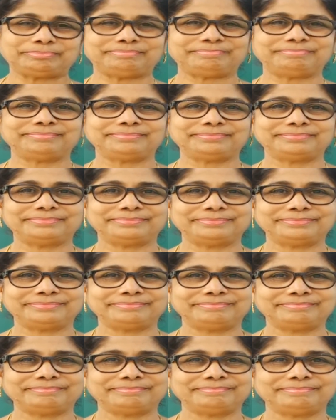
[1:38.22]

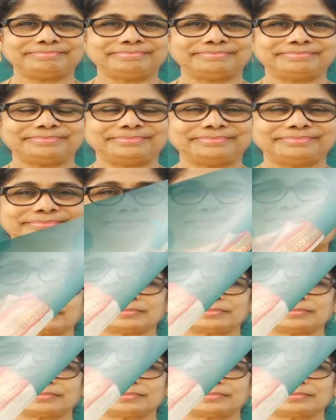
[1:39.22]
No one is speaking in this clip.